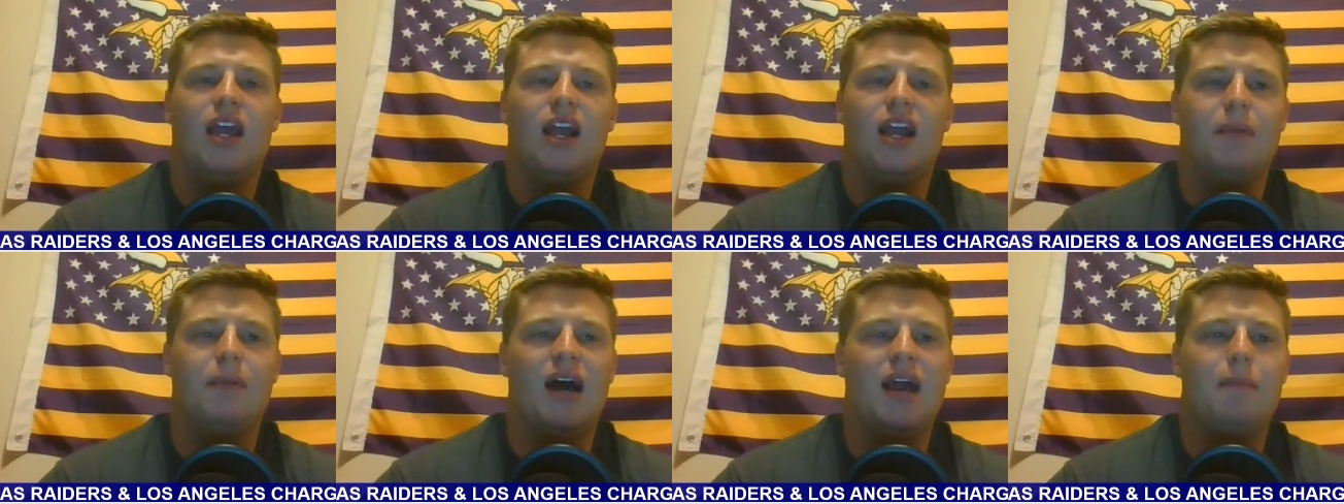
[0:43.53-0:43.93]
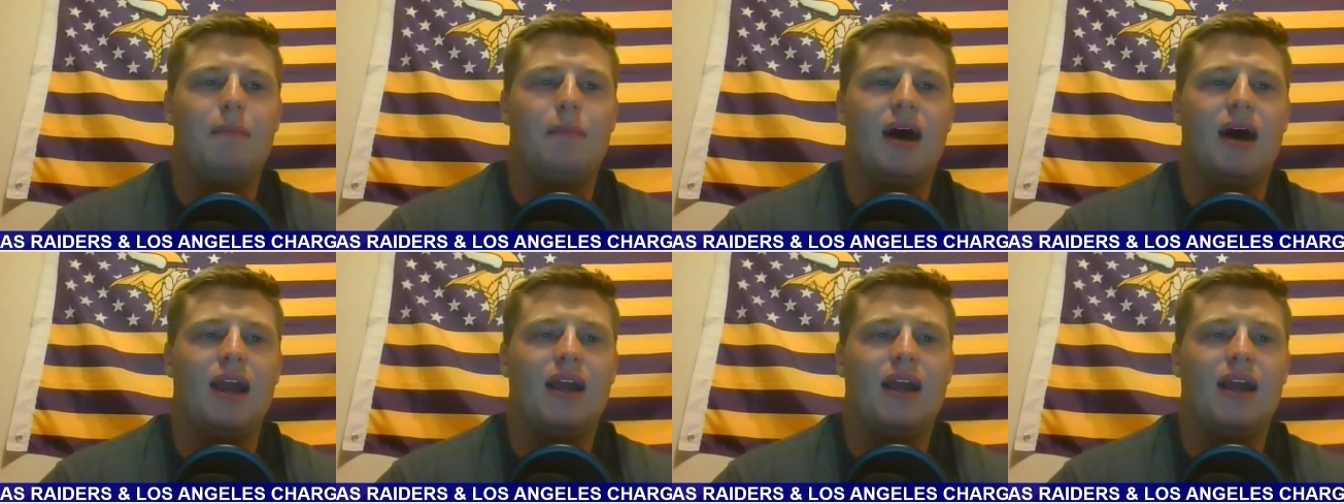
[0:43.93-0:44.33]
in my
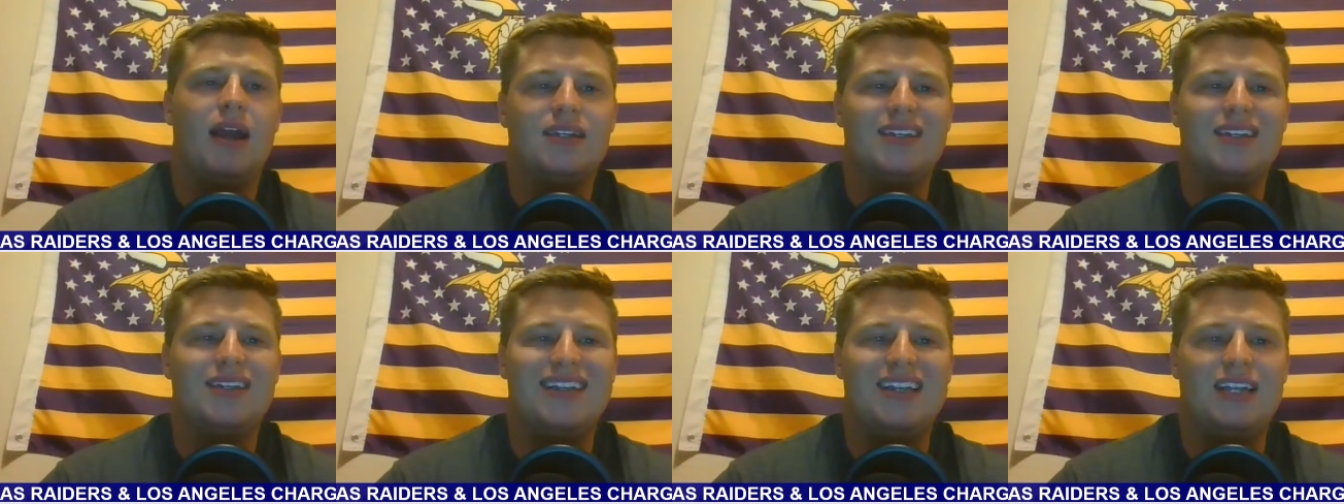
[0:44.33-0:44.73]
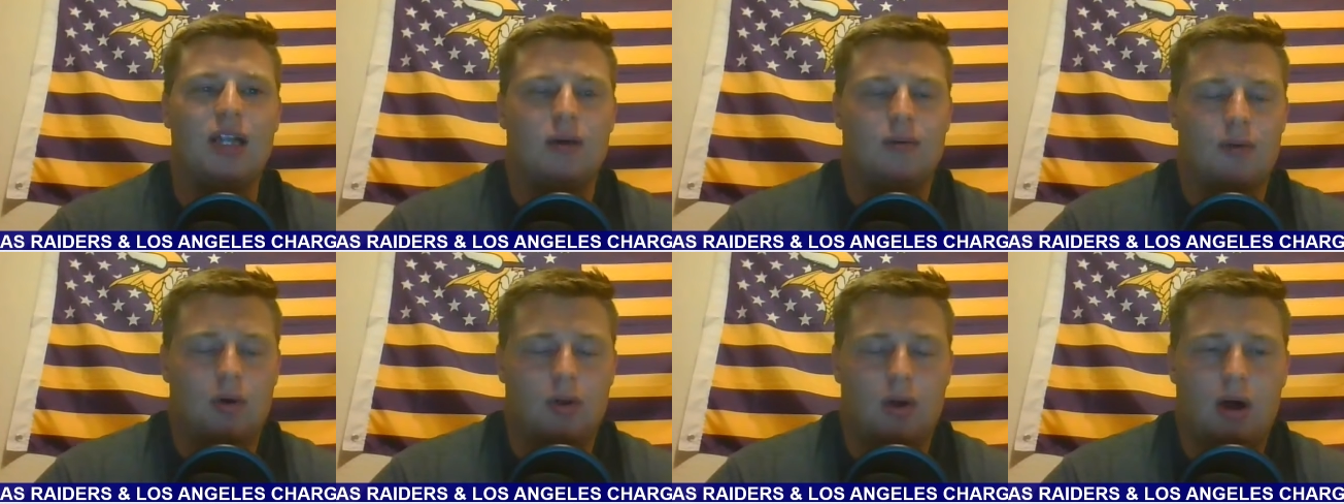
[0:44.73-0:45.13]
mind you
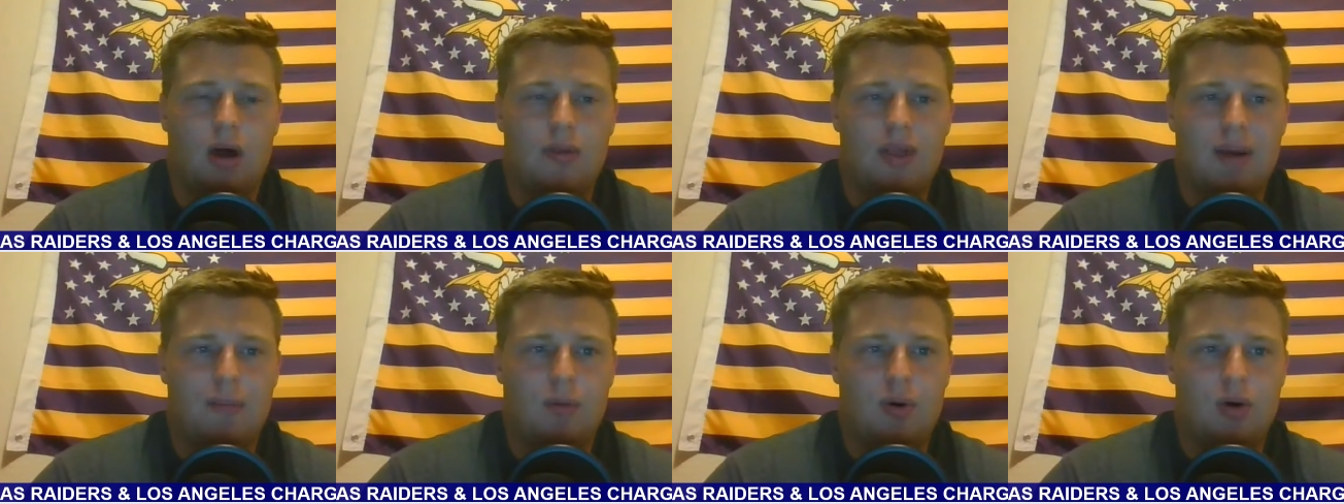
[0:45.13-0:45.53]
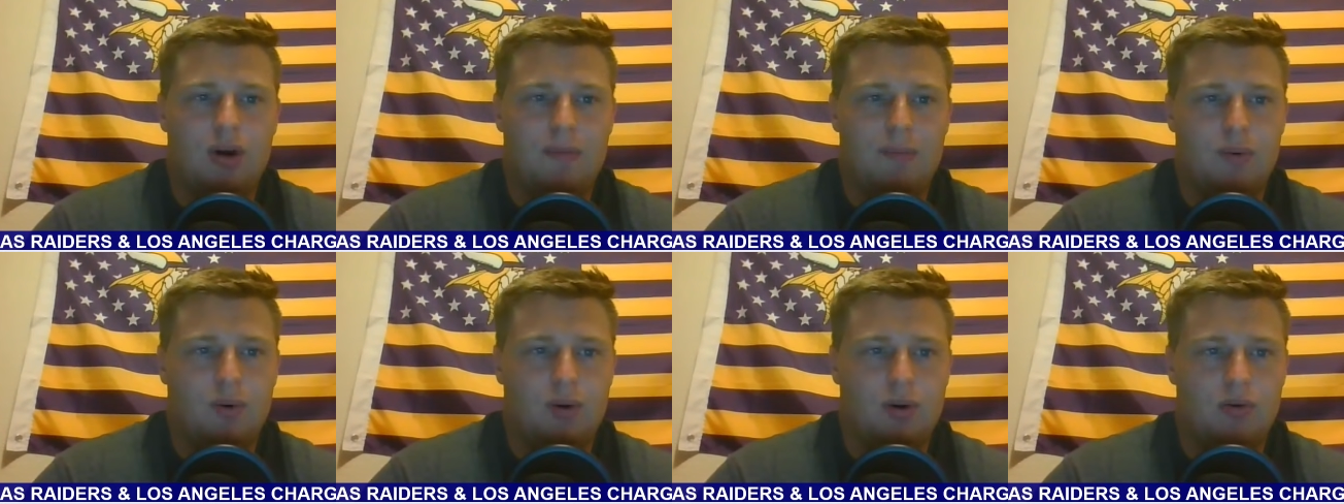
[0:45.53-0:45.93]
know all that more
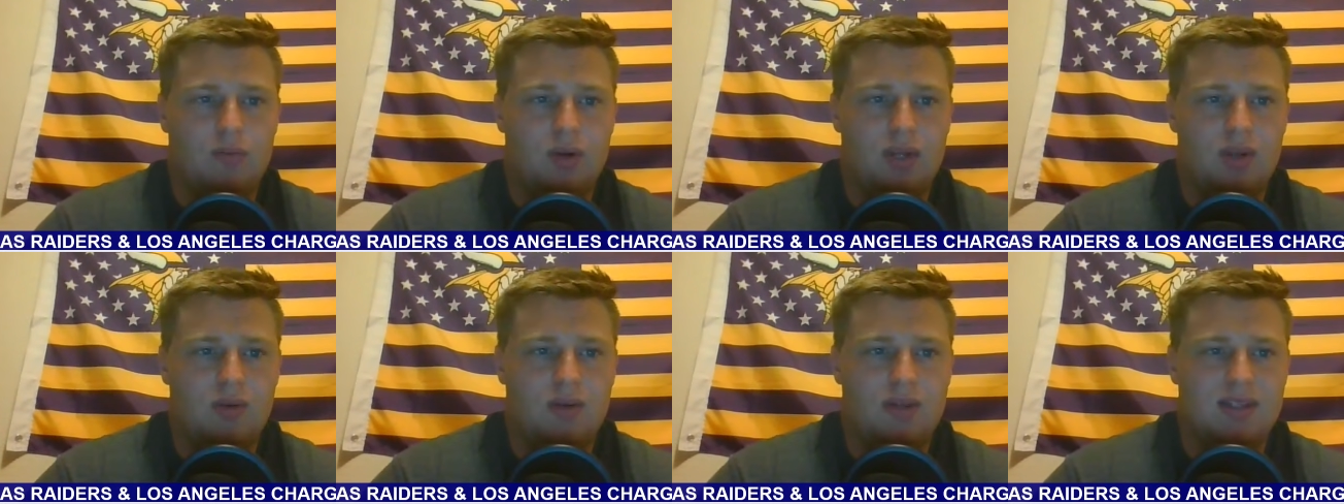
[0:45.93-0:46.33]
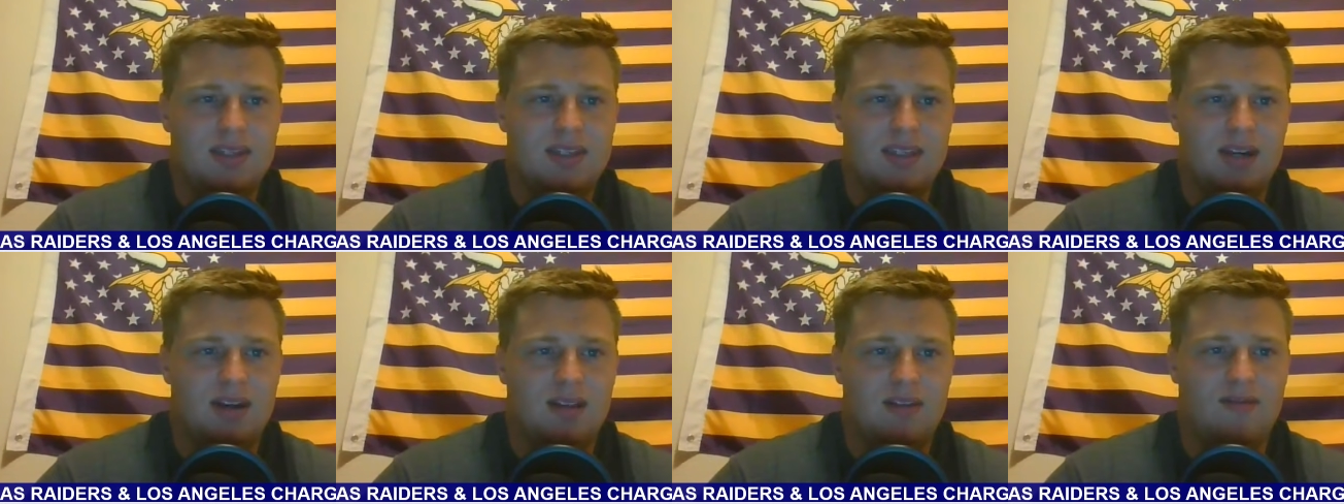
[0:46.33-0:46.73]
important when you
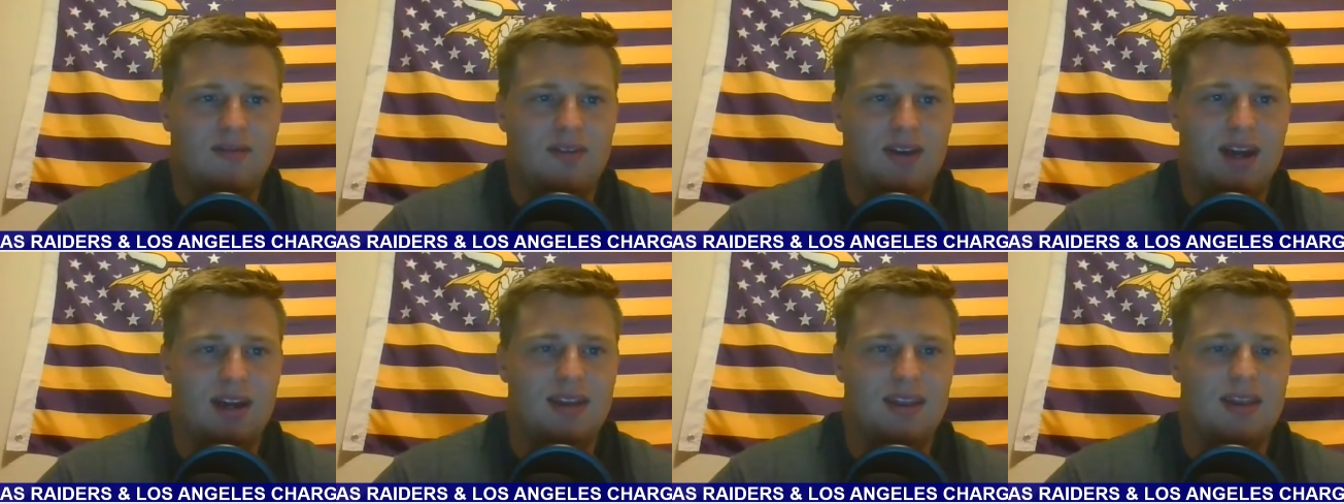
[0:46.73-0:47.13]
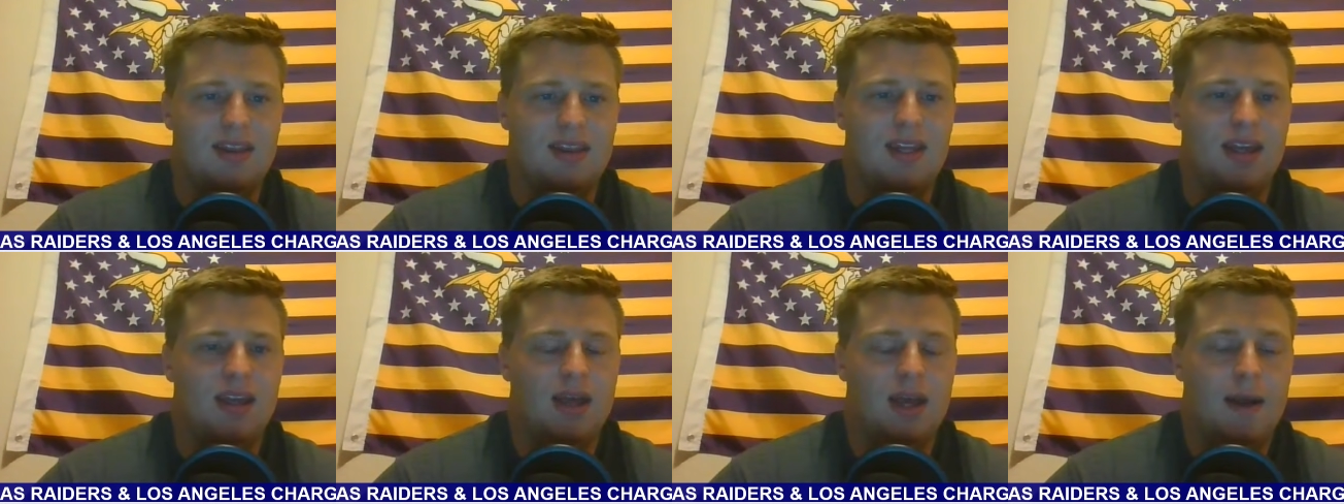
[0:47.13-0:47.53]
consider the fact that
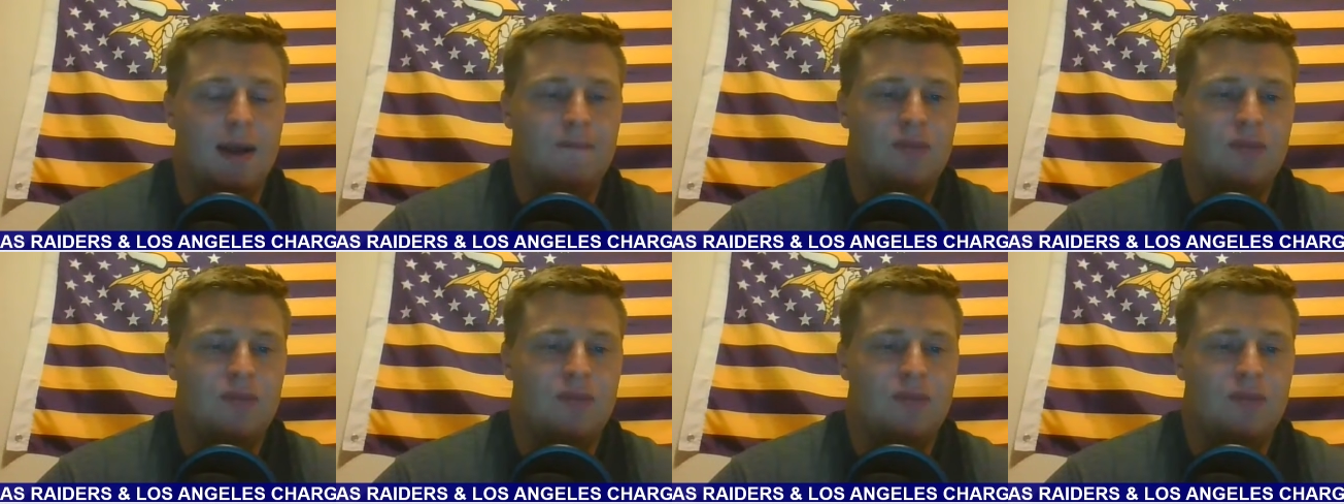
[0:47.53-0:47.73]
the